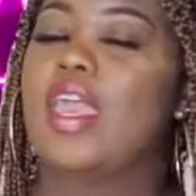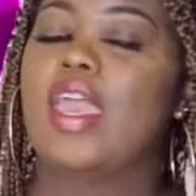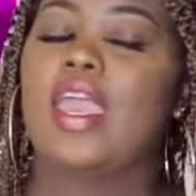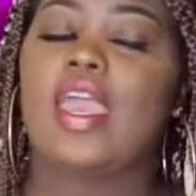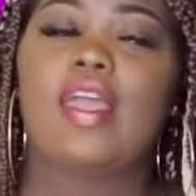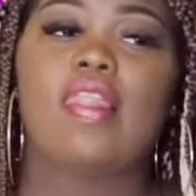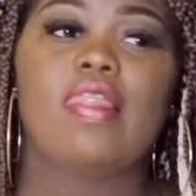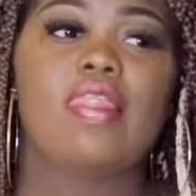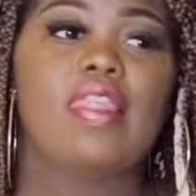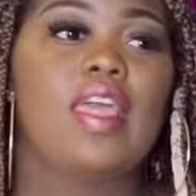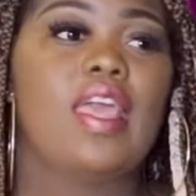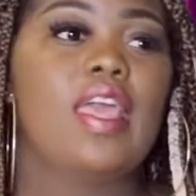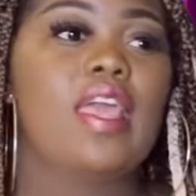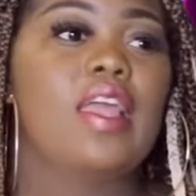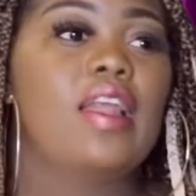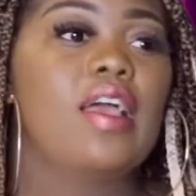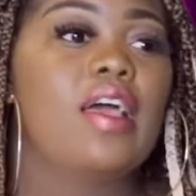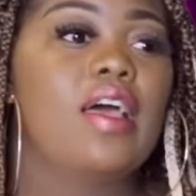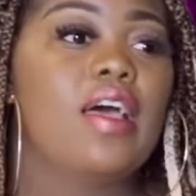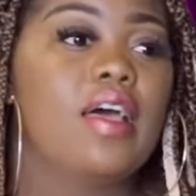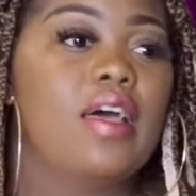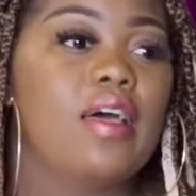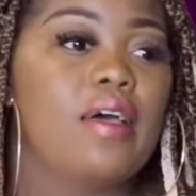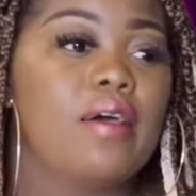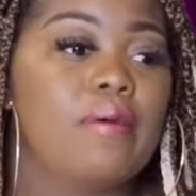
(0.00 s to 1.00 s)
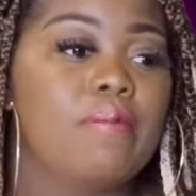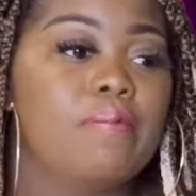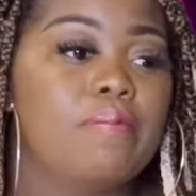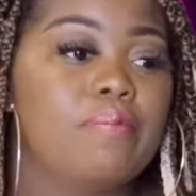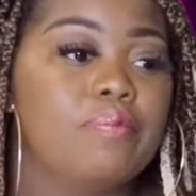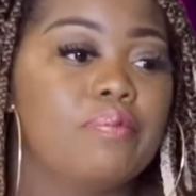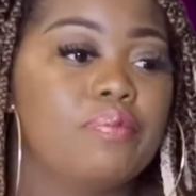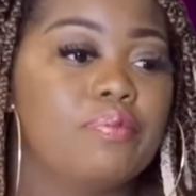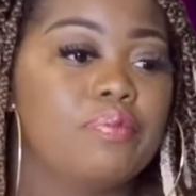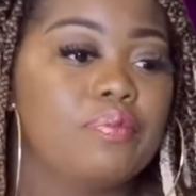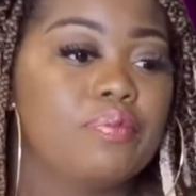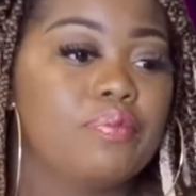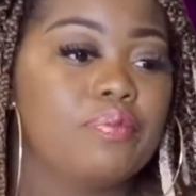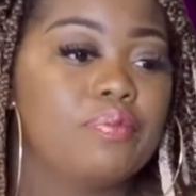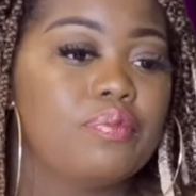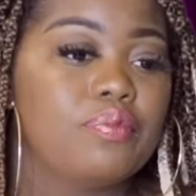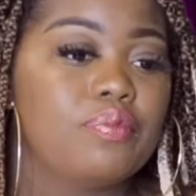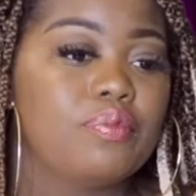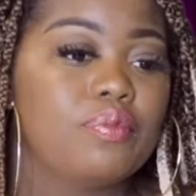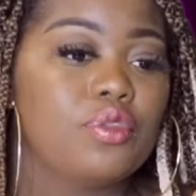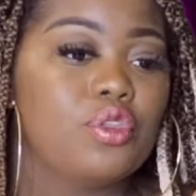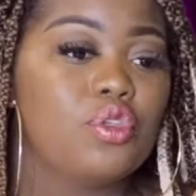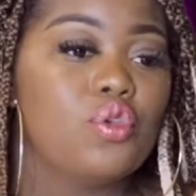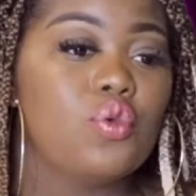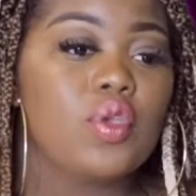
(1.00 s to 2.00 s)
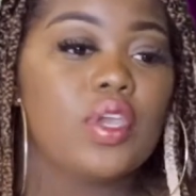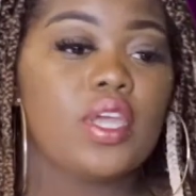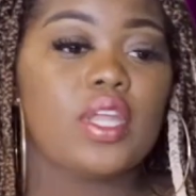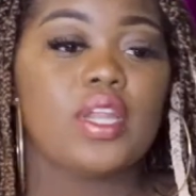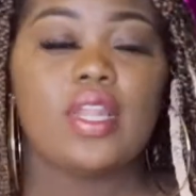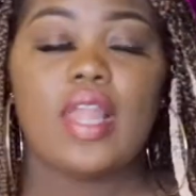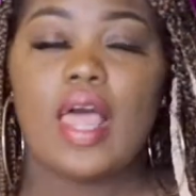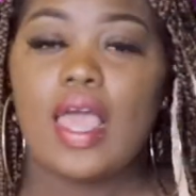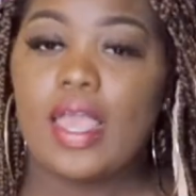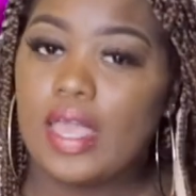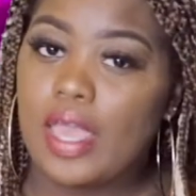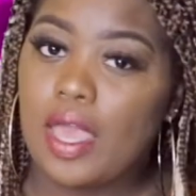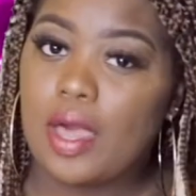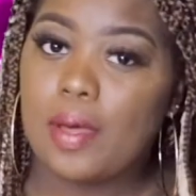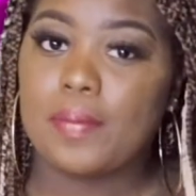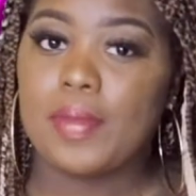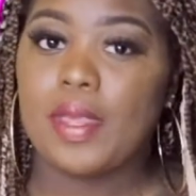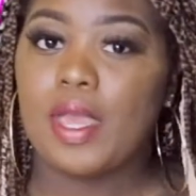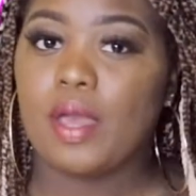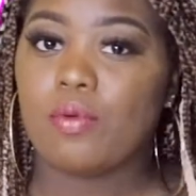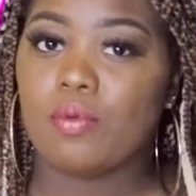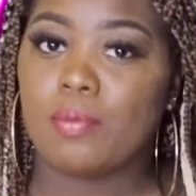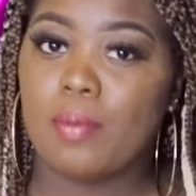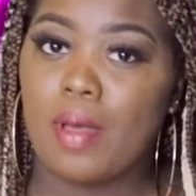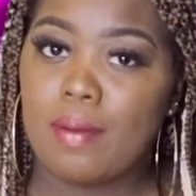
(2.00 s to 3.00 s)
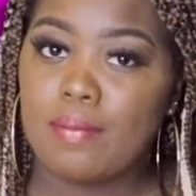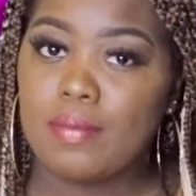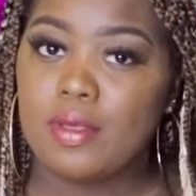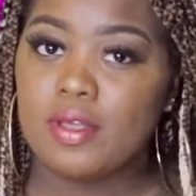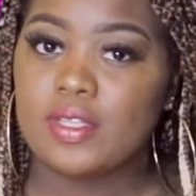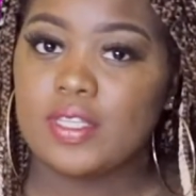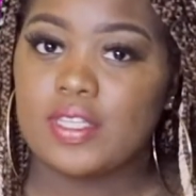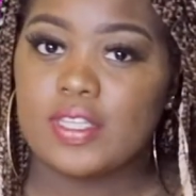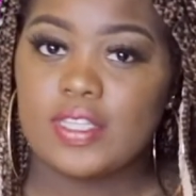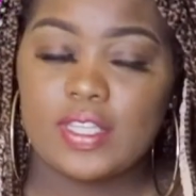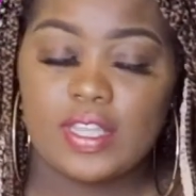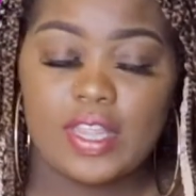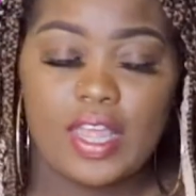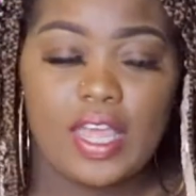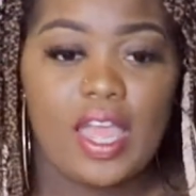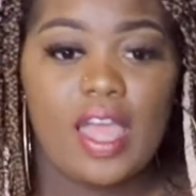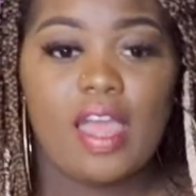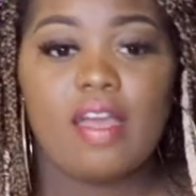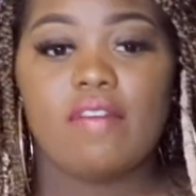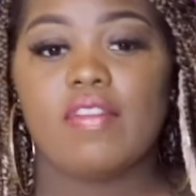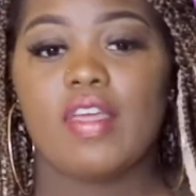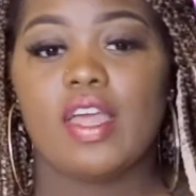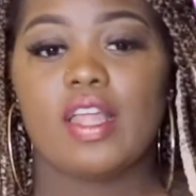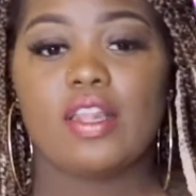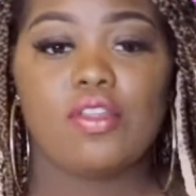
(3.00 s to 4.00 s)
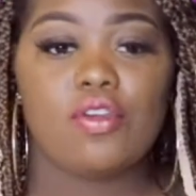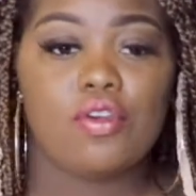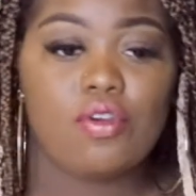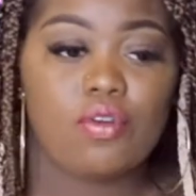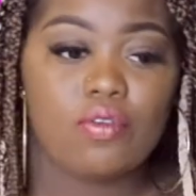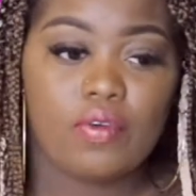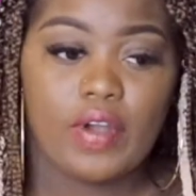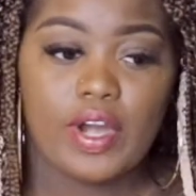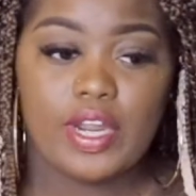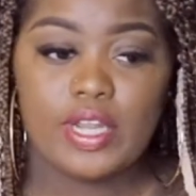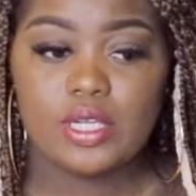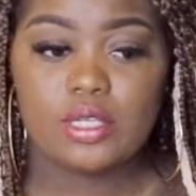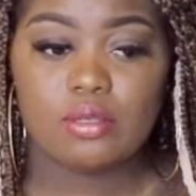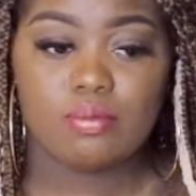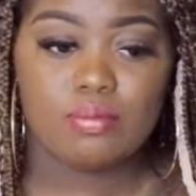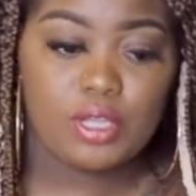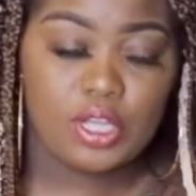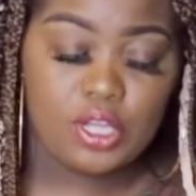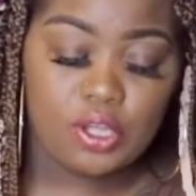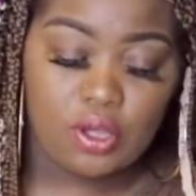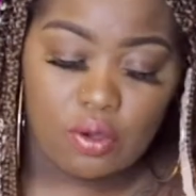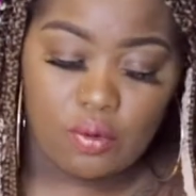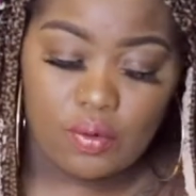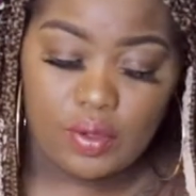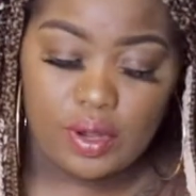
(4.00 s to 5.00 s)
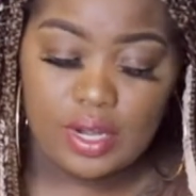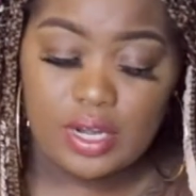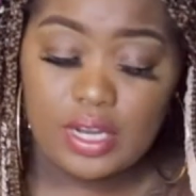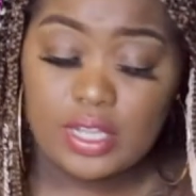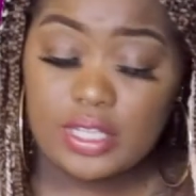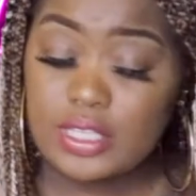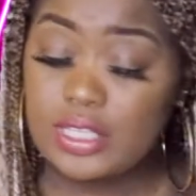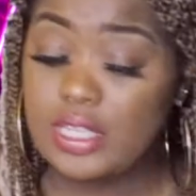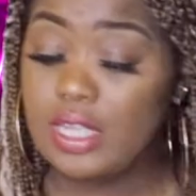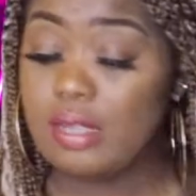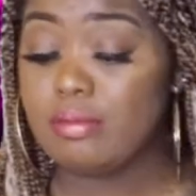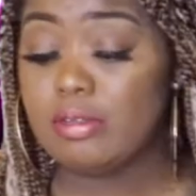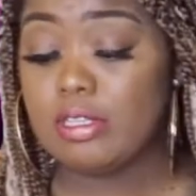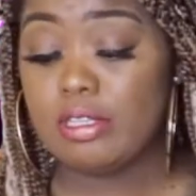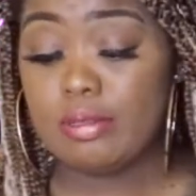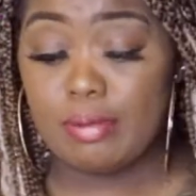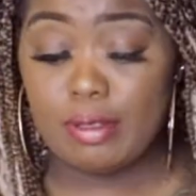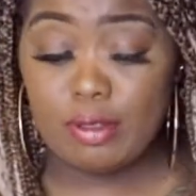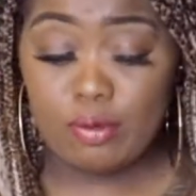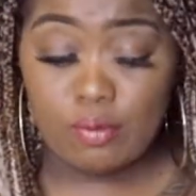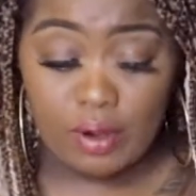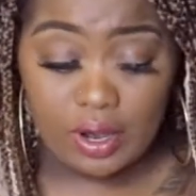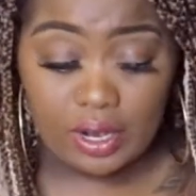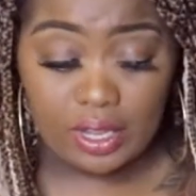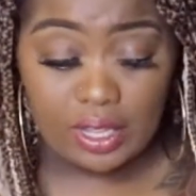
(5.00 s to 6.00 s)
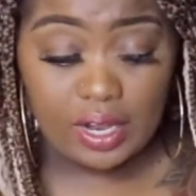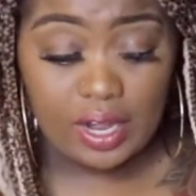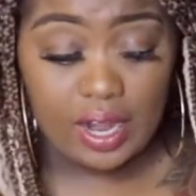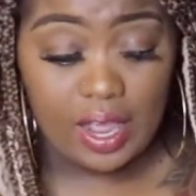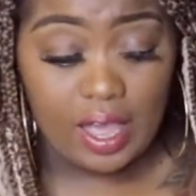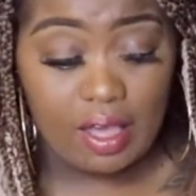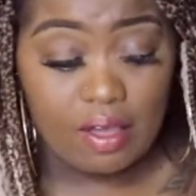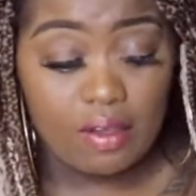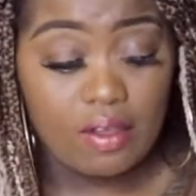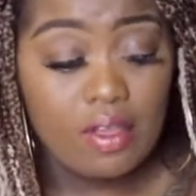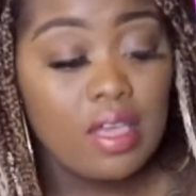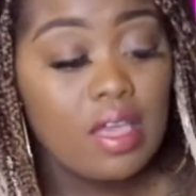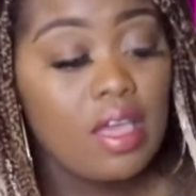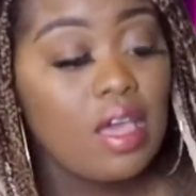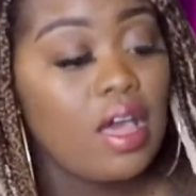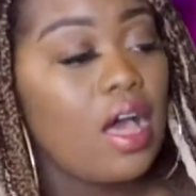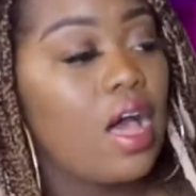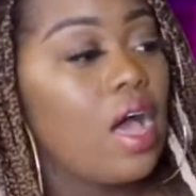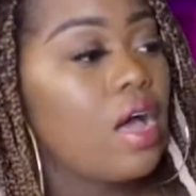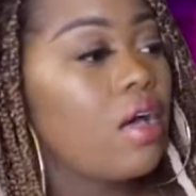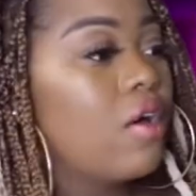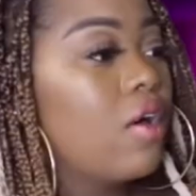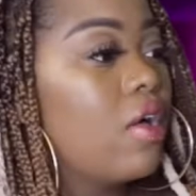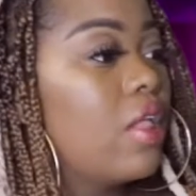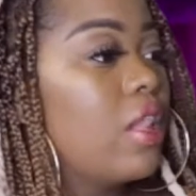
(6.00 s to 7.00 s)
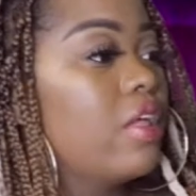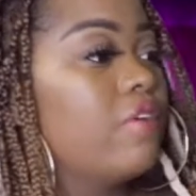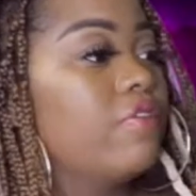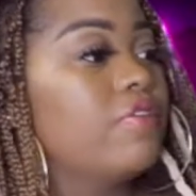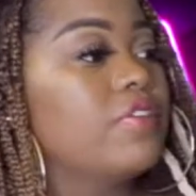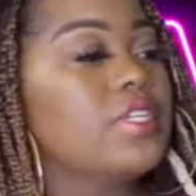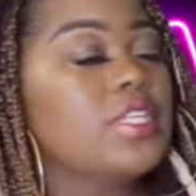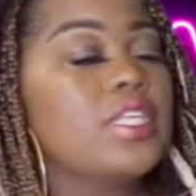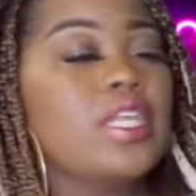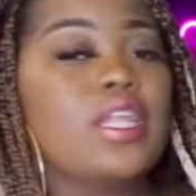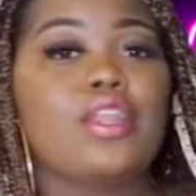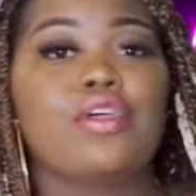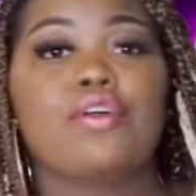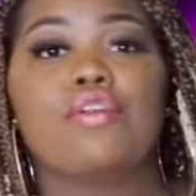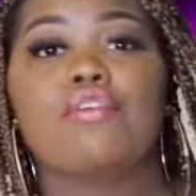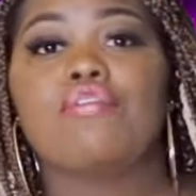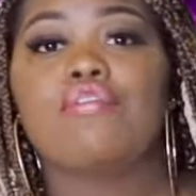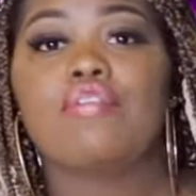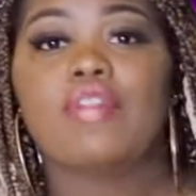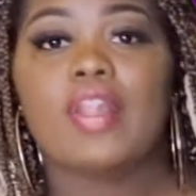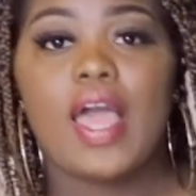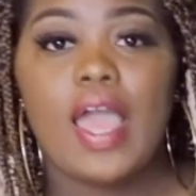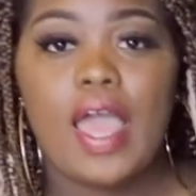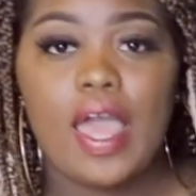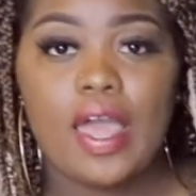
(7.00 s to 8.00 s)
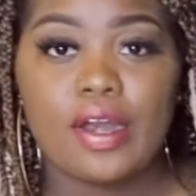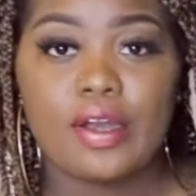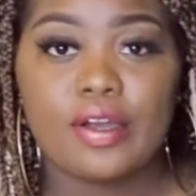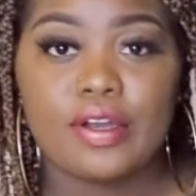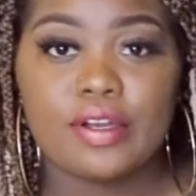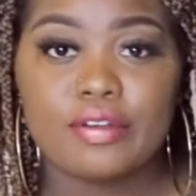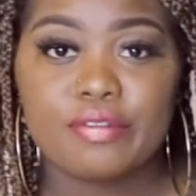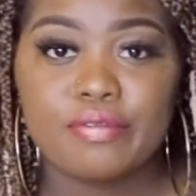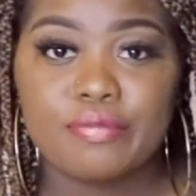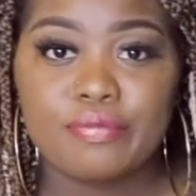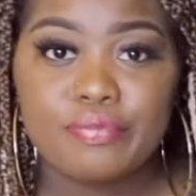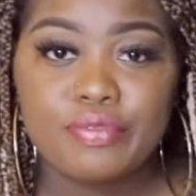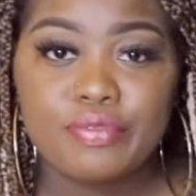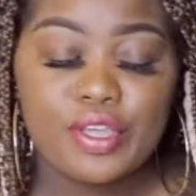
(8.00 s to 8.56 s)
And then you can, like, help me out with my music. So they have that little arrangement going. And it seems to be working out. Uncle Clifford's a little flattered.